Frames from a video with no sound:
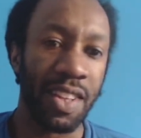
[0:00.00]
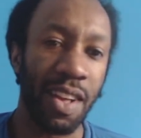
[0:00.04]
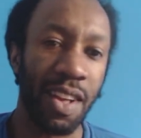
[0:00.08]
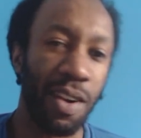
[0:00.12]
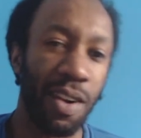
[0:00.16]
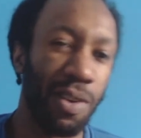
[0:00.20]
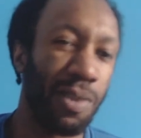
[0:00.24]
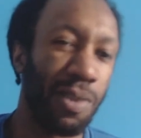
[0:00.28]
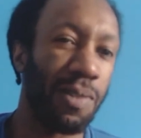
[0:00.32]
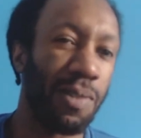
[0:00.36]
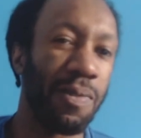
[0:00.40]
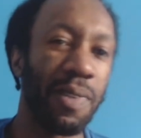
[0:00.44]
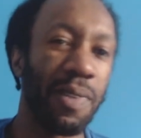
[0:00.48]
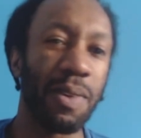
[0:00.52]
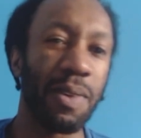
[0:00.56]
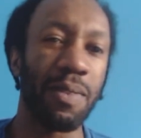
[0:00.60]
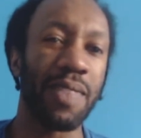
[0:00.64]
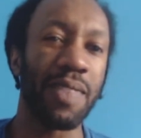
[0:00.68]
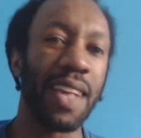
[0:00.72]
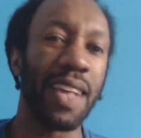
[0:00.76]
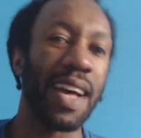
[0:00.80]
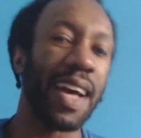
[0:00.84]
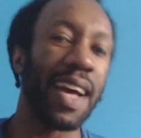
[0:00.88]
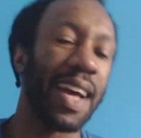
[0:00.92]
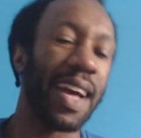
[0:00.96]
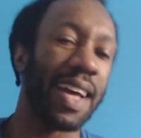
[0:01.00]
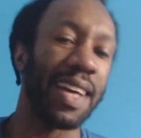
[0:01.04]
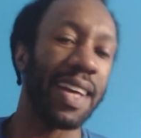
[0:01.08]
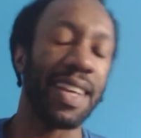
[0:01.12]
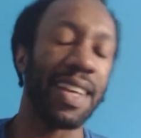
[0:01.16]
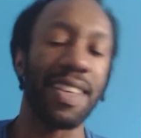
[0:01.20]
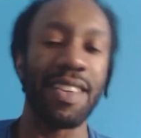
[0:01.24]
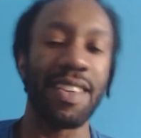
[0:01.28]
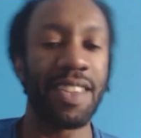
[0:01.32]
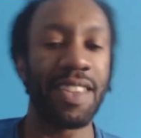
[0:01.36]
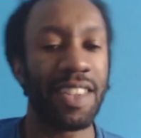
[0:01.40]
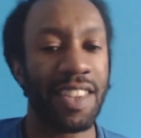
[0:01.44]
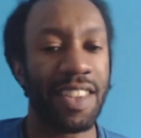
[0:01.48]
that whole thing with the
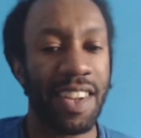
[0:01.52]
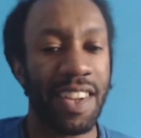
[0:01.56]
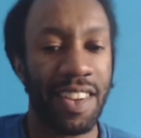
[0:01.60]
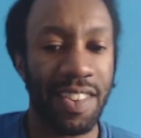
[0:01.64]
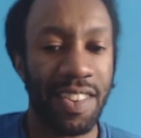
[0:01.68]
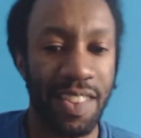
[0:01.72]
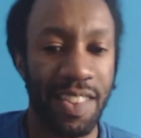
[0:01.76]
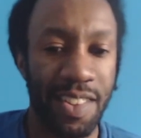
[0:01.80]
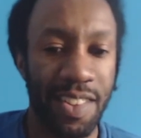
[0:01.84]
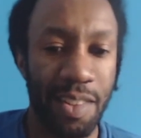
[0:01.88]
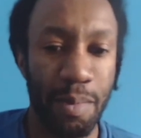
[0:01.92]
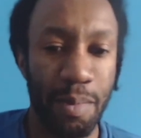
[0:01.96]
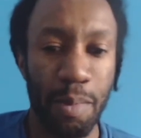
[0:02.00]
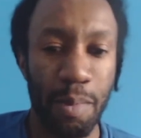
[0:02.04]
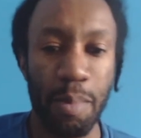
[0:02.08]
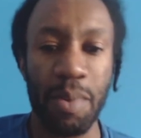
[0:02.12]
hag and he changed into